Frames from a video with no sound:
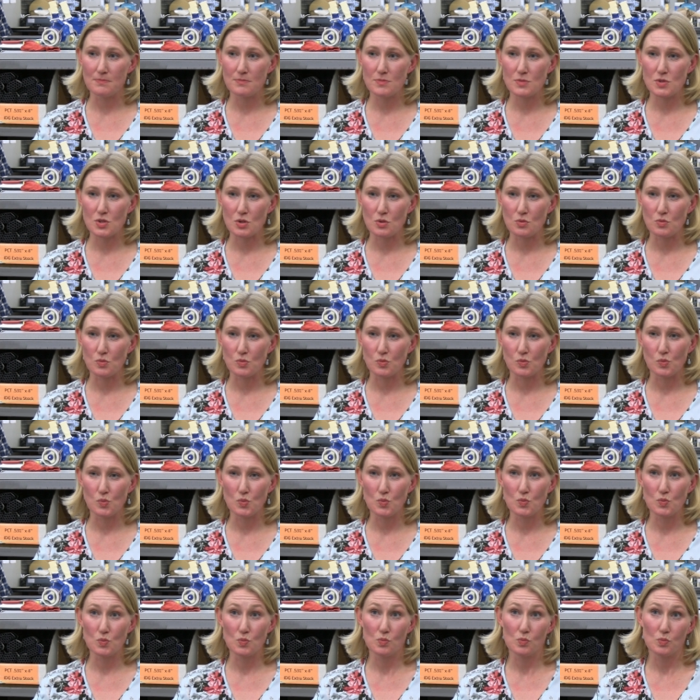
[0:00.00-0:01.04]
So
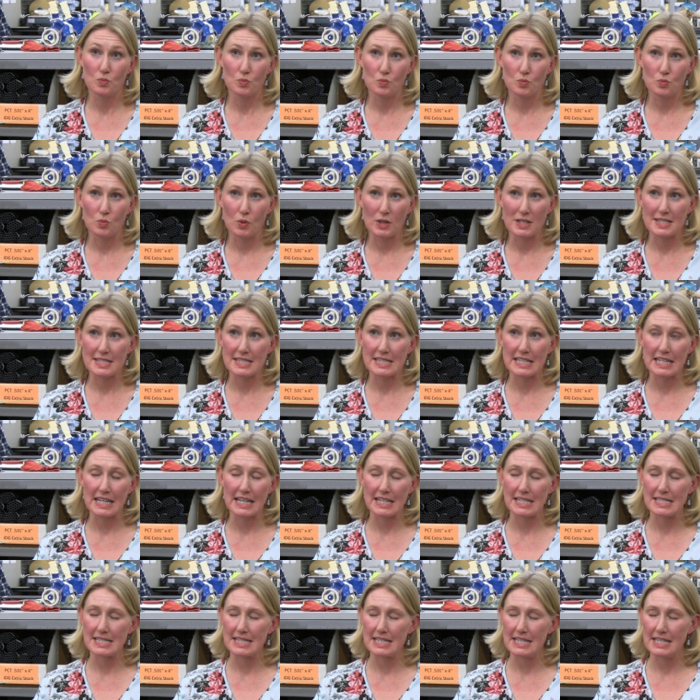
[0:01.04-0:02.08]
what's the
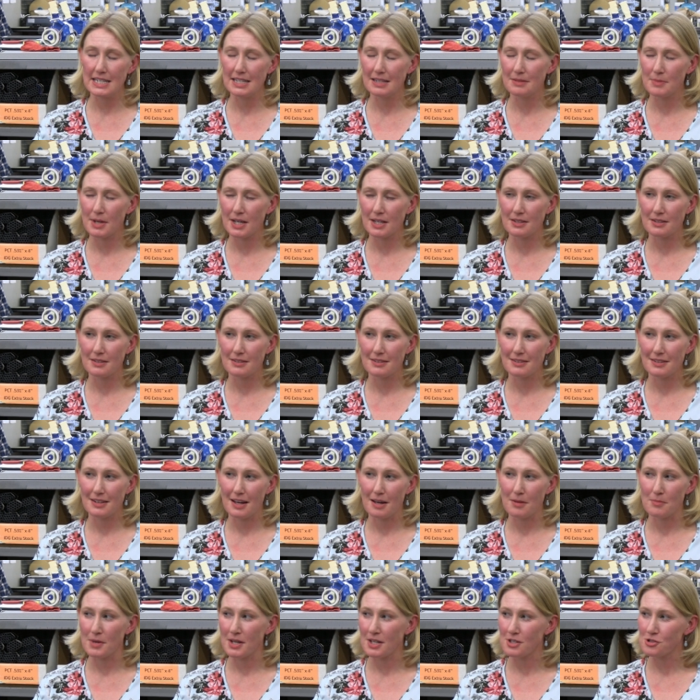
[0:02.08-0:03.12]
next thing? I'm
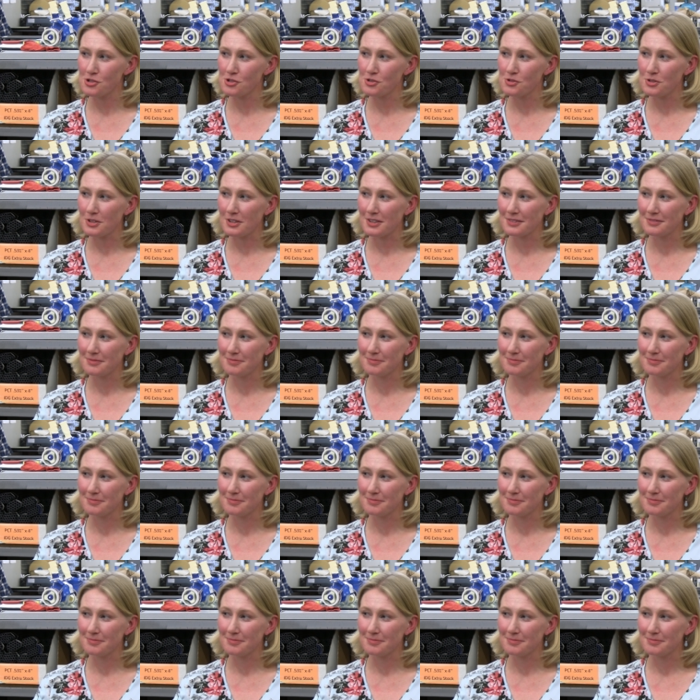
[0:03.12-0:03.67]
not sure.